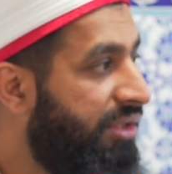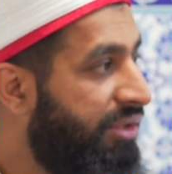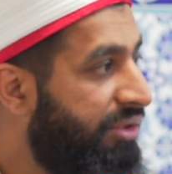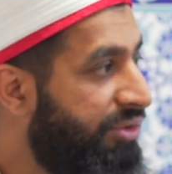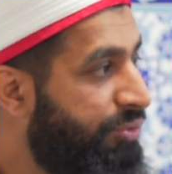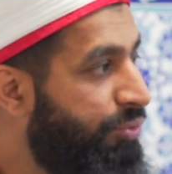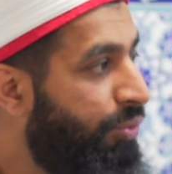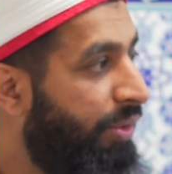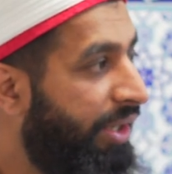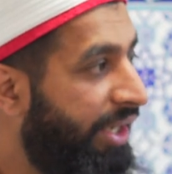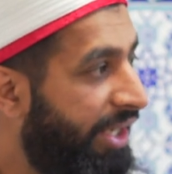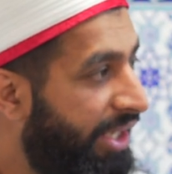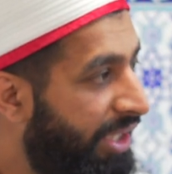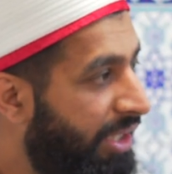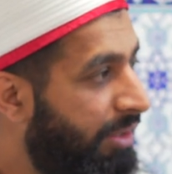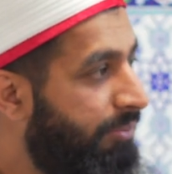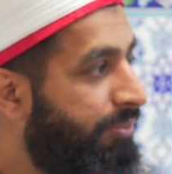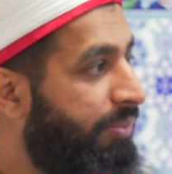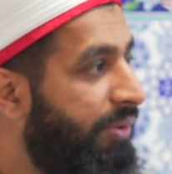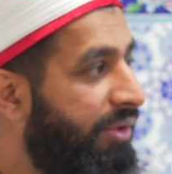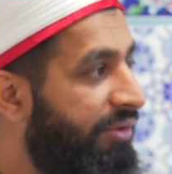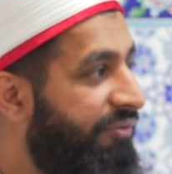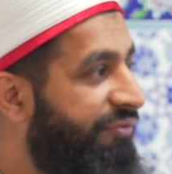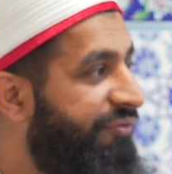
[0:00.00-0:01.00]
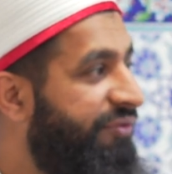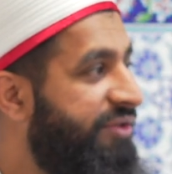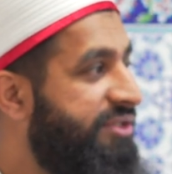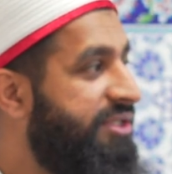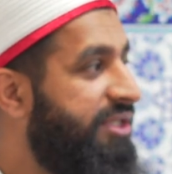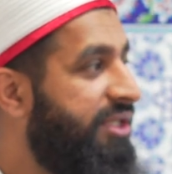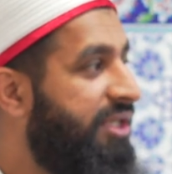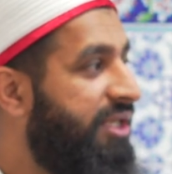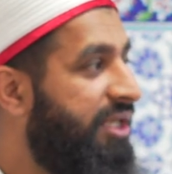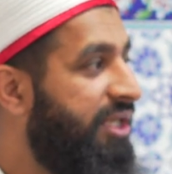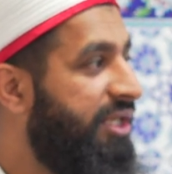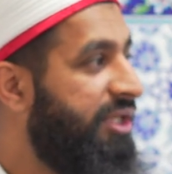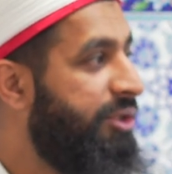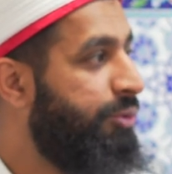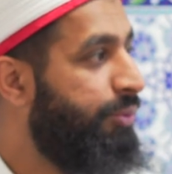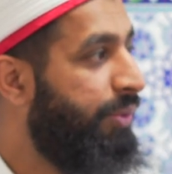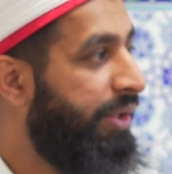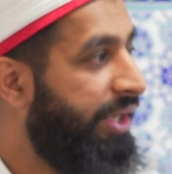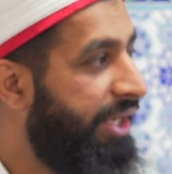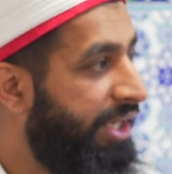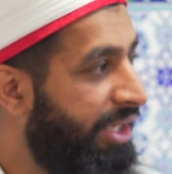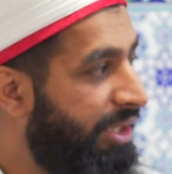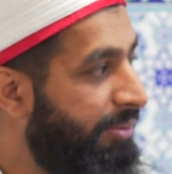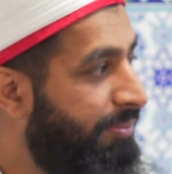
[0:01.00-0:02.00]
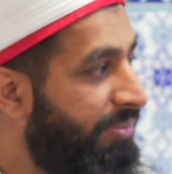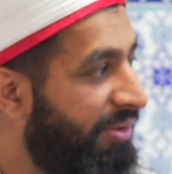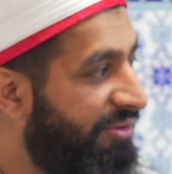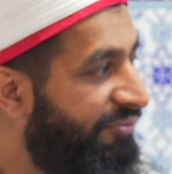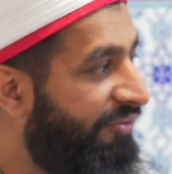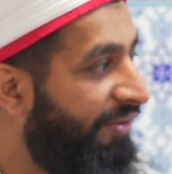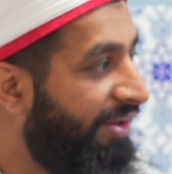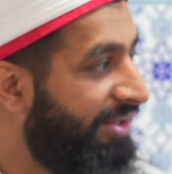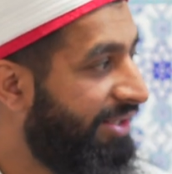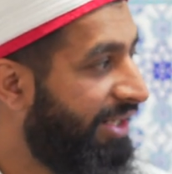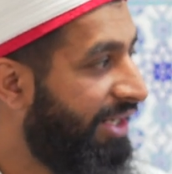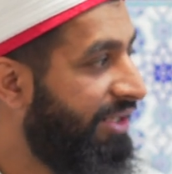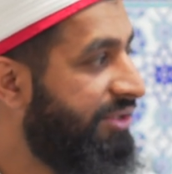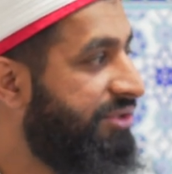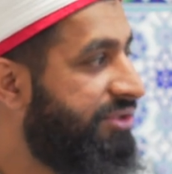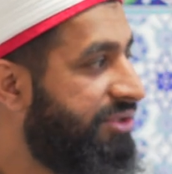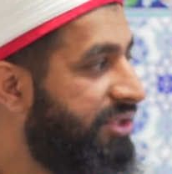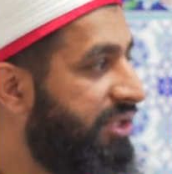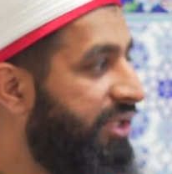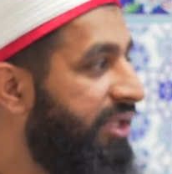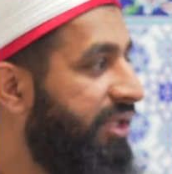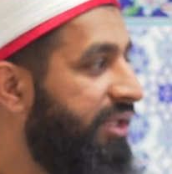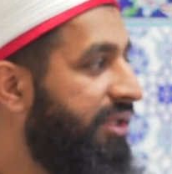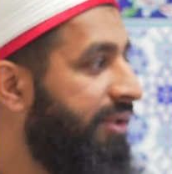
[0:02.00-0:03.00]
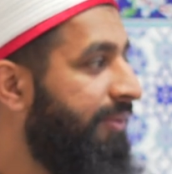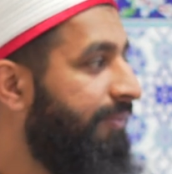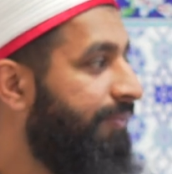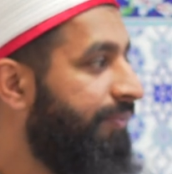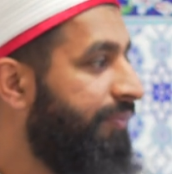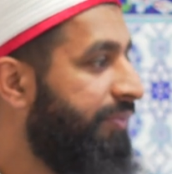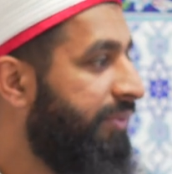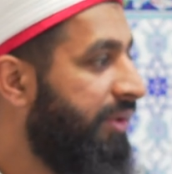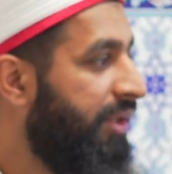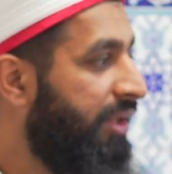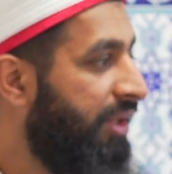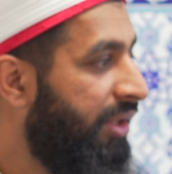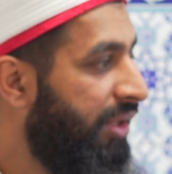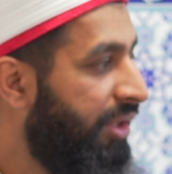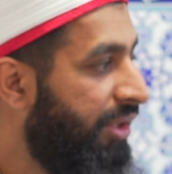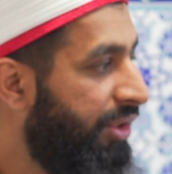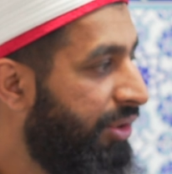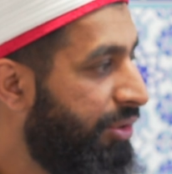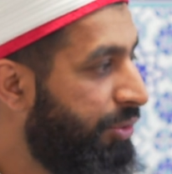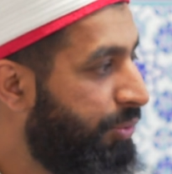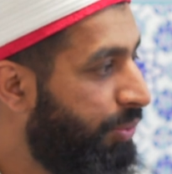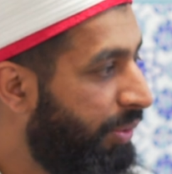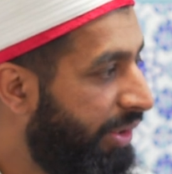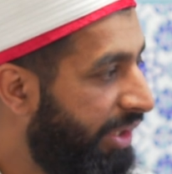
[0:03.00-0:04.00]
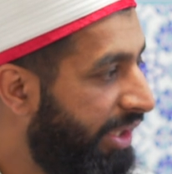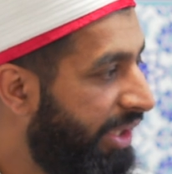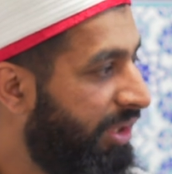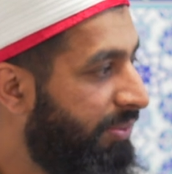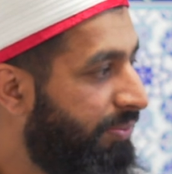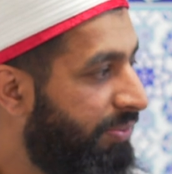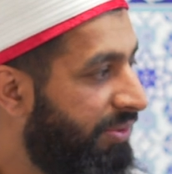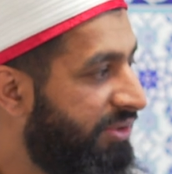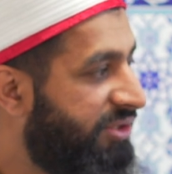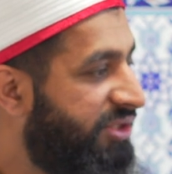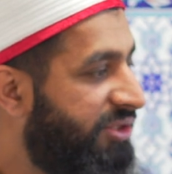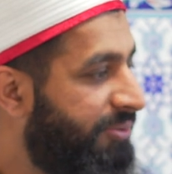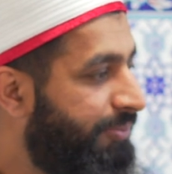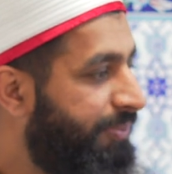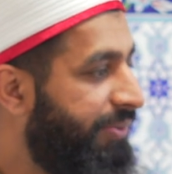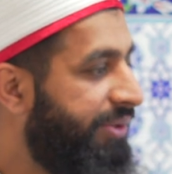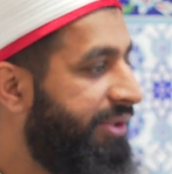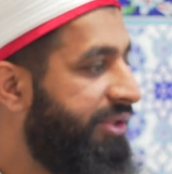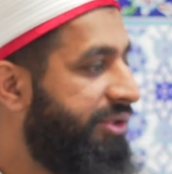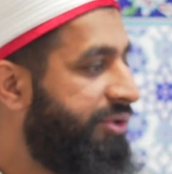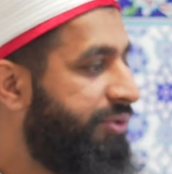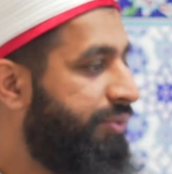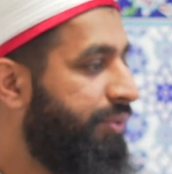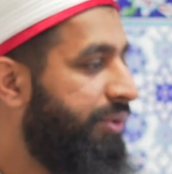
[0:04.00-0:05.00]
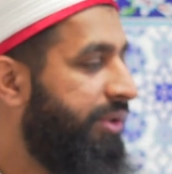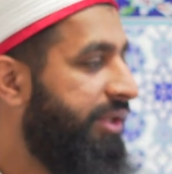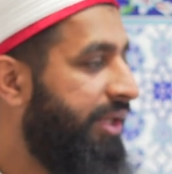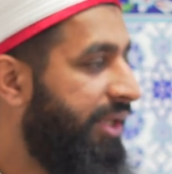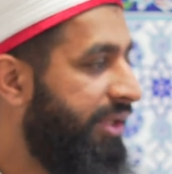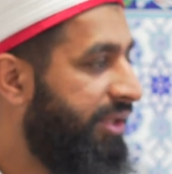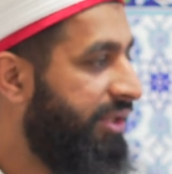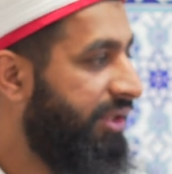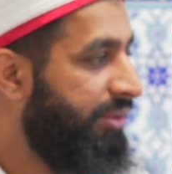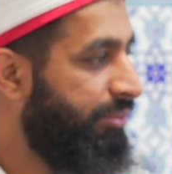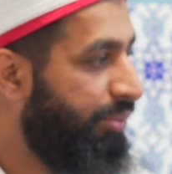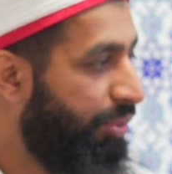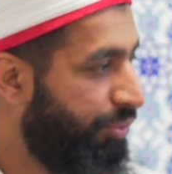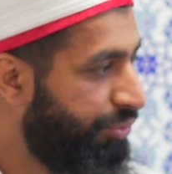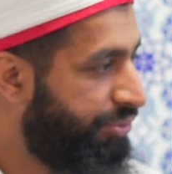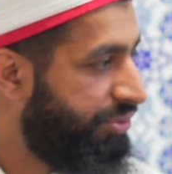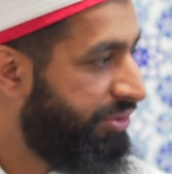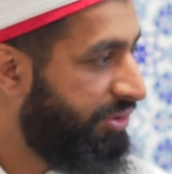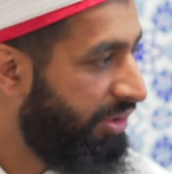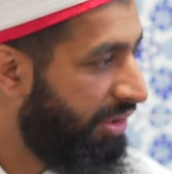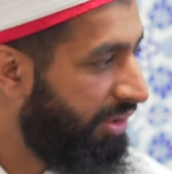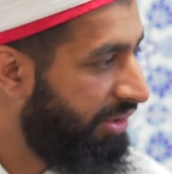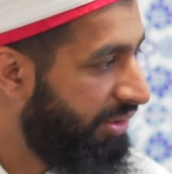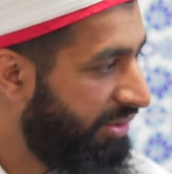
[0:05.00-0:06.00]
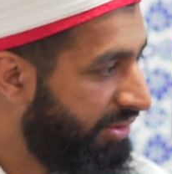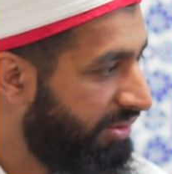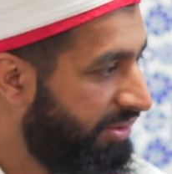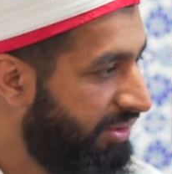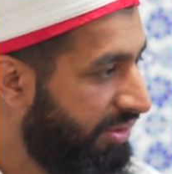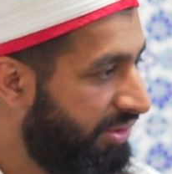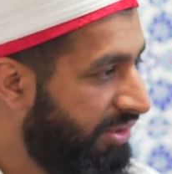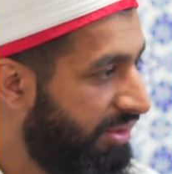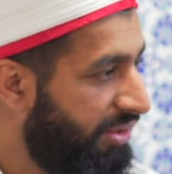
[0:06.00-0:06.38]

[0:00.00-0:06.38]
you are able physically, you are able financially, you are able spiritually and emotionally,